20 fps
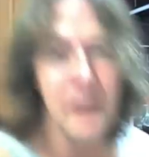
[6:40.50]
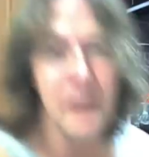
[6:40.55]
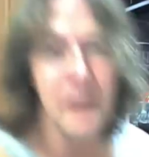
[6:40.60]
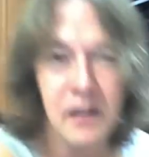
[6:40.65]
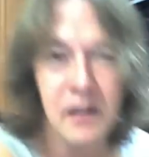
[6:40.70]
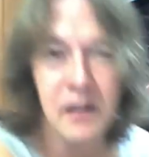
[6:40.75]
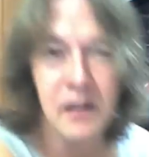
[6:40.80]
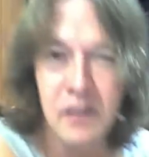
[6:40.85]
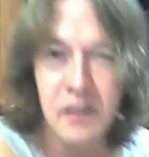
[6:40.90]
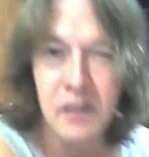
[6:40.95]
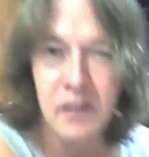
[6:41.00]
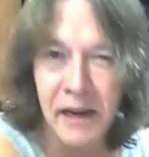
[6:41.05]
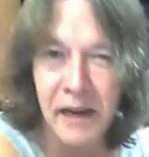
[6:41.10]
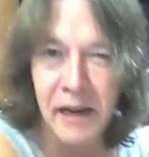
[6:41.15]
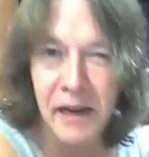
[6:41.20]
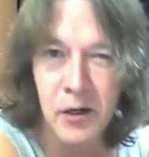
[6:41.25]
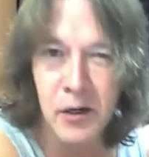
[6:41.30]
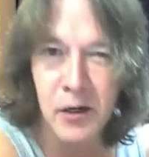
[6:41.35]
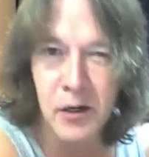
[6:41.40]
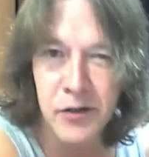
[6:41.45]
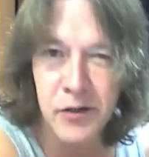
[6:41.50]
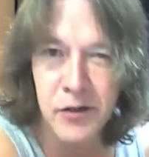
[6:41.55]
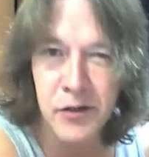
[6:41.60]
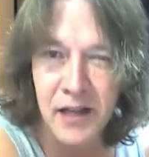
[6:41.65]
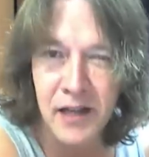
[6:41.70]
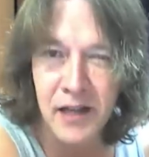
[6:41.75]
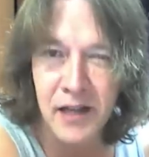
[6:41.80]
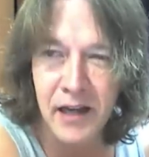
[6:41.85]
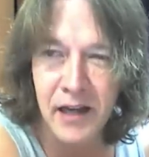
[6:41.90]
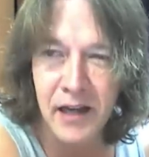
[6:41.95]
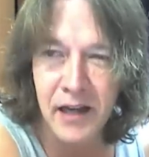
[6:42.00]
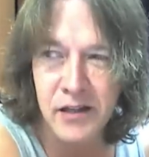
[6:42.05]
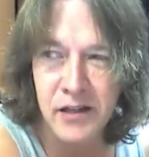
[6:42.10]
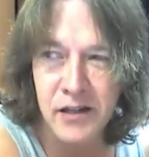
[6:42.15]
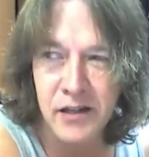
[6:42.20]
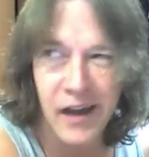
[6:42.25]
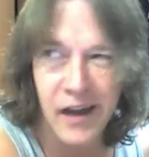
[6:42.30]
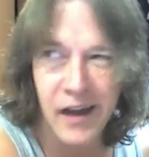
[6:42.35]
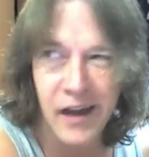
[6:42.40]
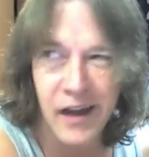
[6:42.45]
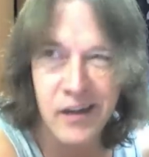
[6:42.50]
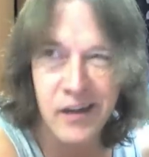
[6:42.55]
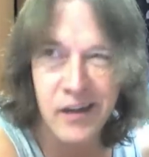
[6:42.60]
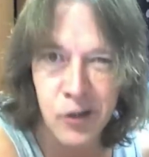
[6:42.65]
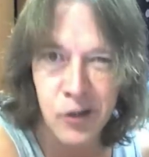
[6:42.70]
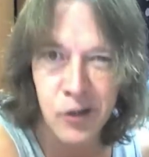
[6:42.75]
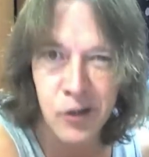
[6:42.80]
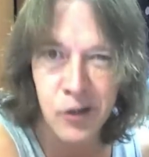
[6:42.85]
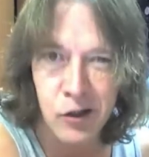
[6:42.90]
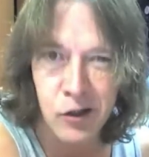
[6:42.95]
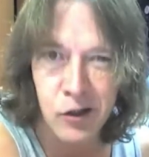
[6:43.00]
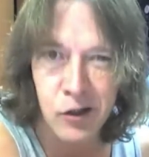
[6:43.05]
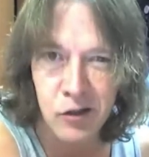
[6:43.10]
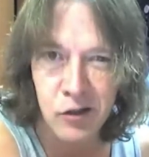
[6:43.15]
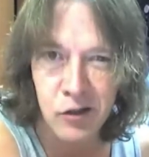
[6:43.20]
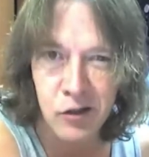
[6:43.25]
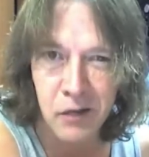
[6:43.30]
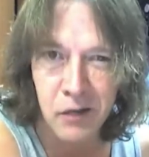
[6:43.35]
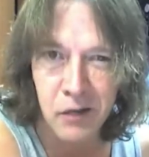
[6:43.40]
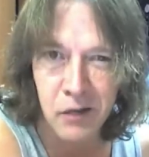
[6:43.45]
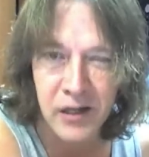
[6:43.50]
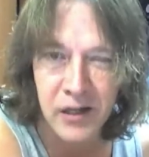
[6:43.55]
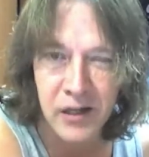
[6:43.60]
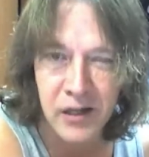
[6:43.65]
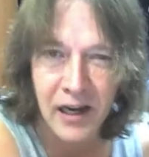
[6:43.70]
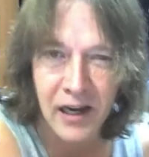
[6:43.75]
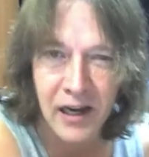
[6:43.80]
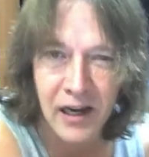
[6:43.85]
want the tomatoes and the lettuce and the eggs to cook too much.